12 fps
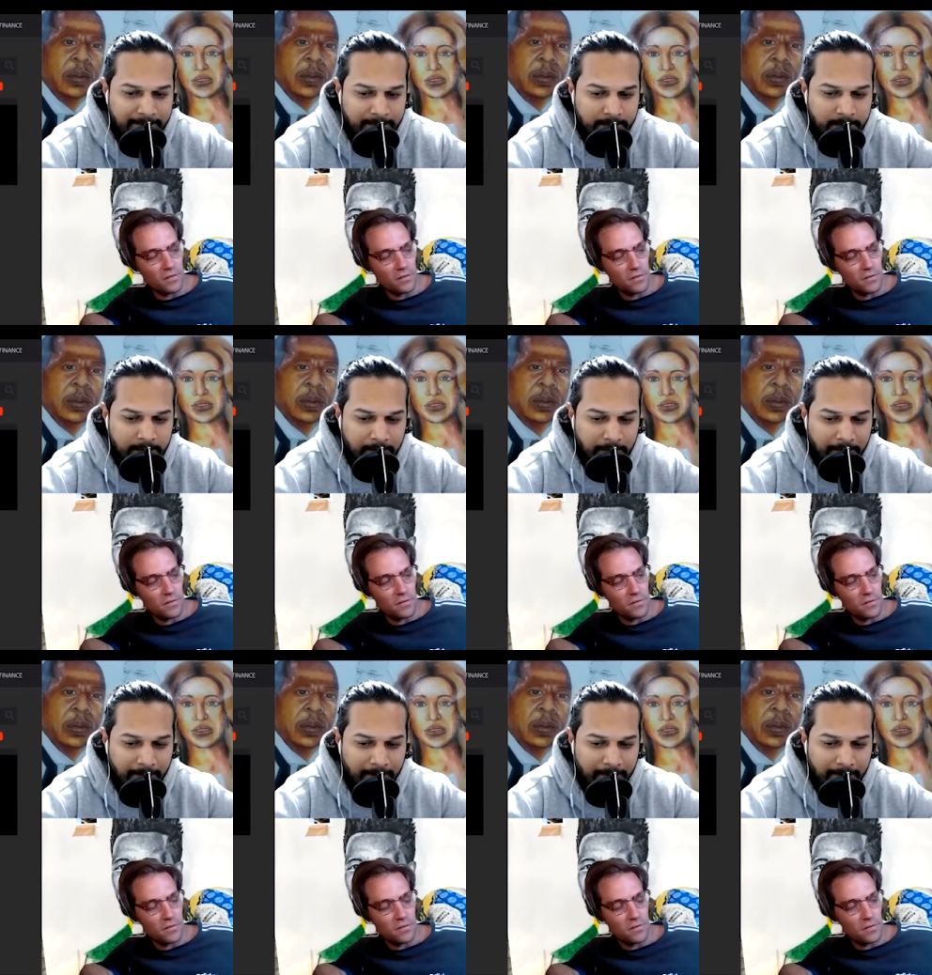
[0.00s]

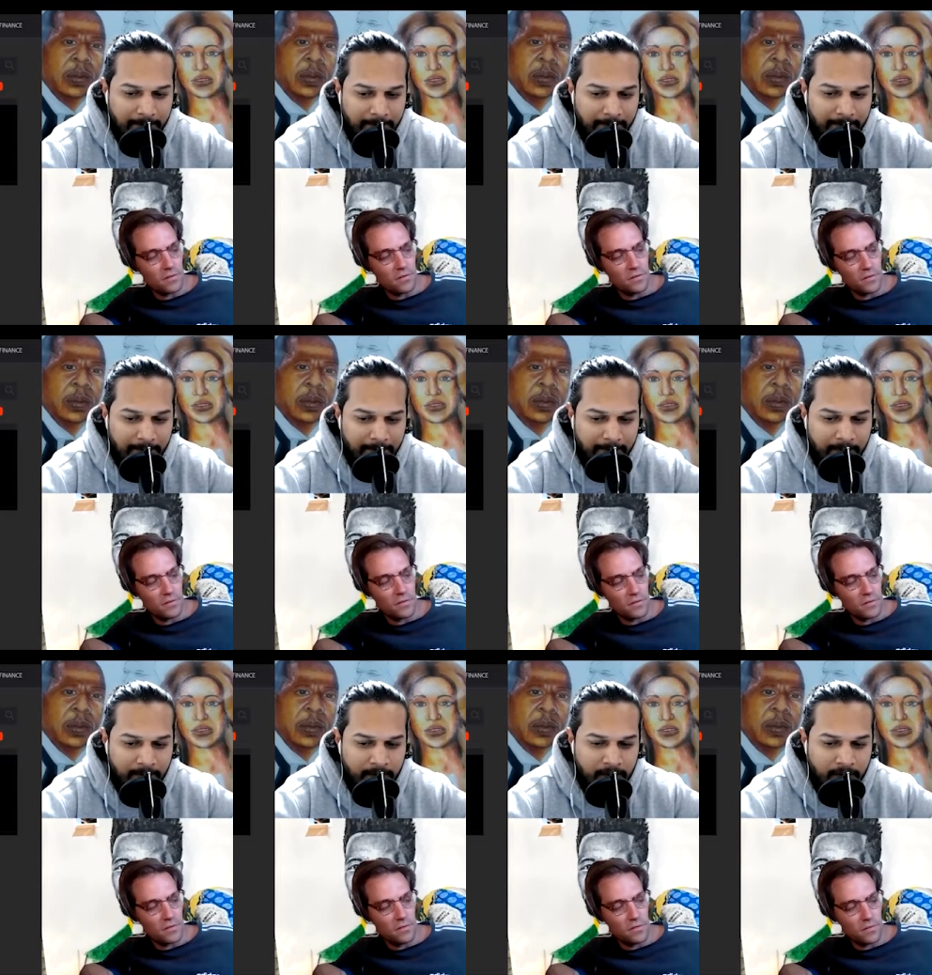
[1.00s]

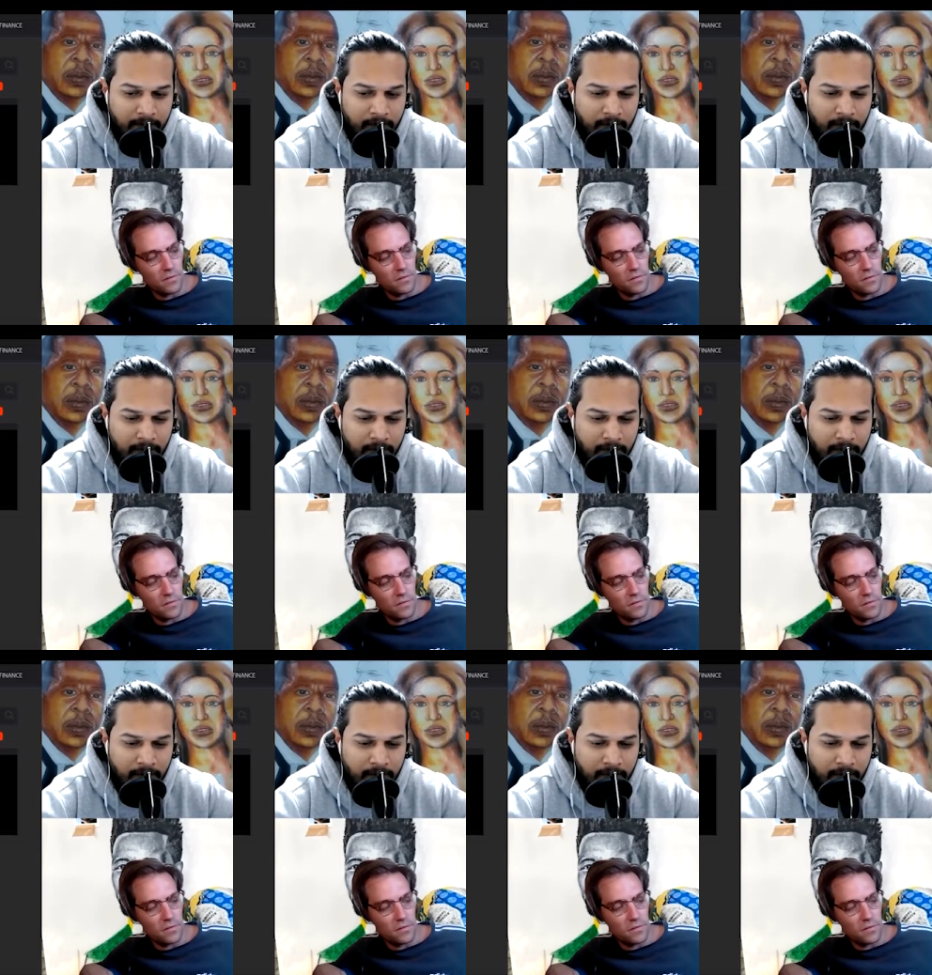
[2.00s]
(no one is talking)